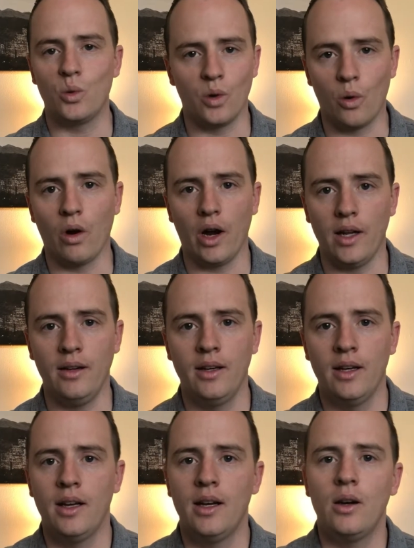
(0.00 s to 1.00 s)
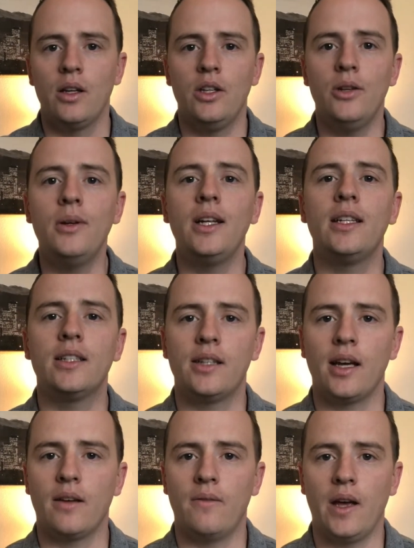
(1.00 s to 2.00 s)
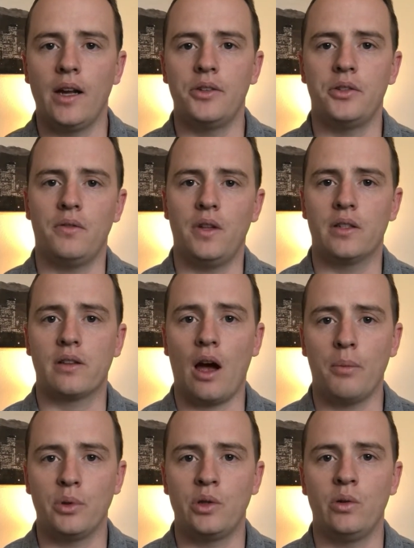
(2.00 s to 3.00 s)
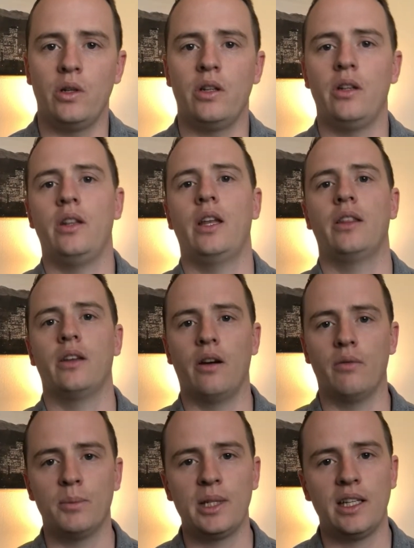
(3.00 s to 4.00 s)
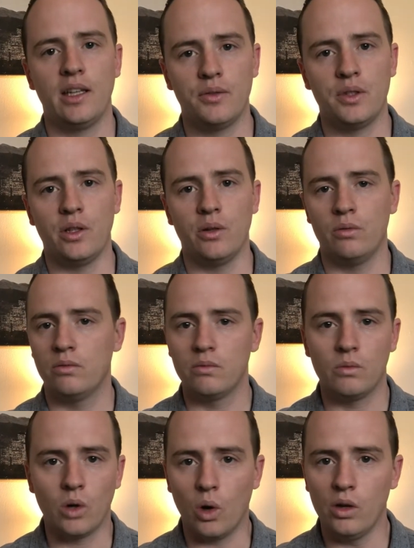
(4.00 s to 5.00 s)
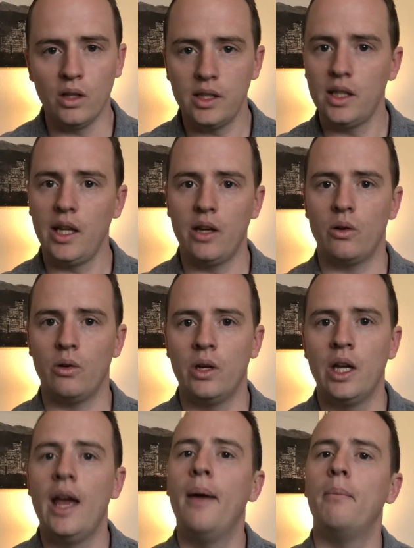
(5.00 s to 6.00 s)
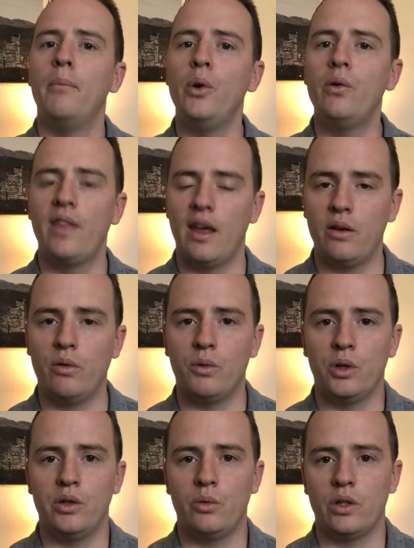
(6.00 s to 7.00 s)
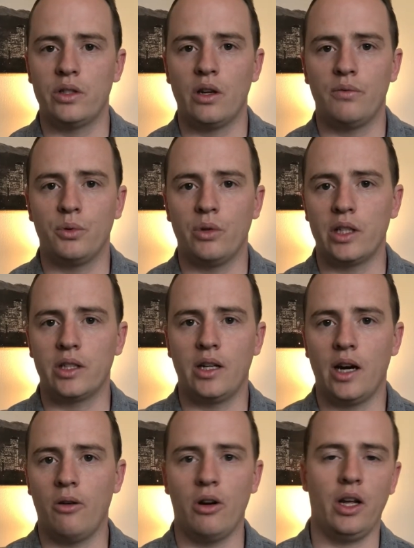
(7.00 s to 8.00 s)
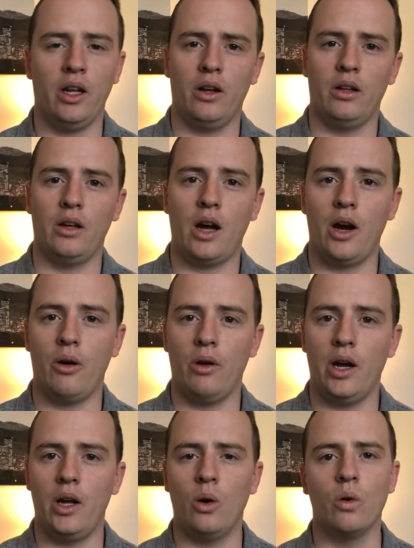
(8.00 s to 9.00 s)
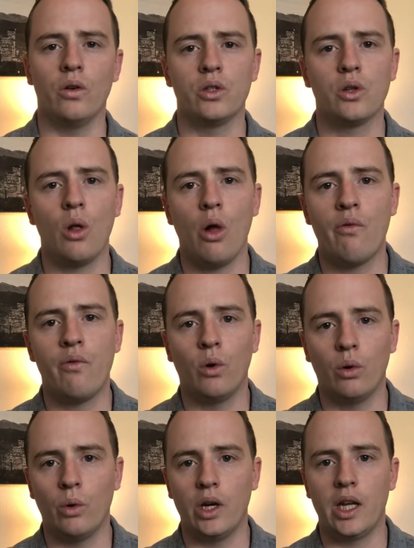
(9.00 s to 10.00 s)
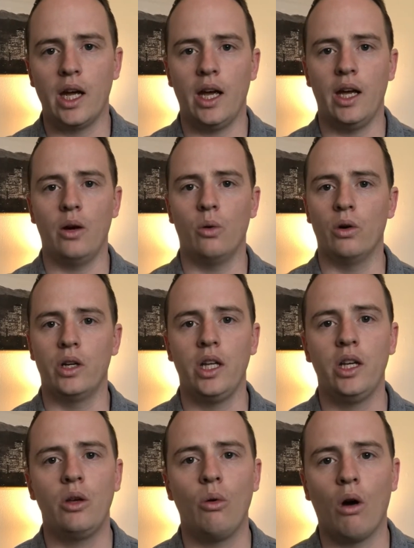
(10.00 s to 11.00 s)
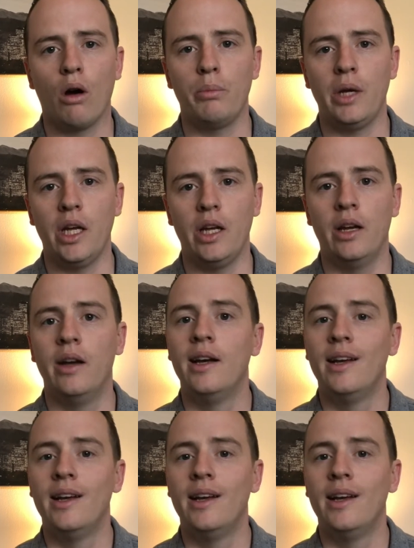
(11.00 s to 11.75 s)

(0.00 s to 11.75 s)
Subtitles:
doing great, you need to take advantage of this opportunity that the government gives you, totally legal, move that over into a self-directed IRA or a solo 401k or an EQRP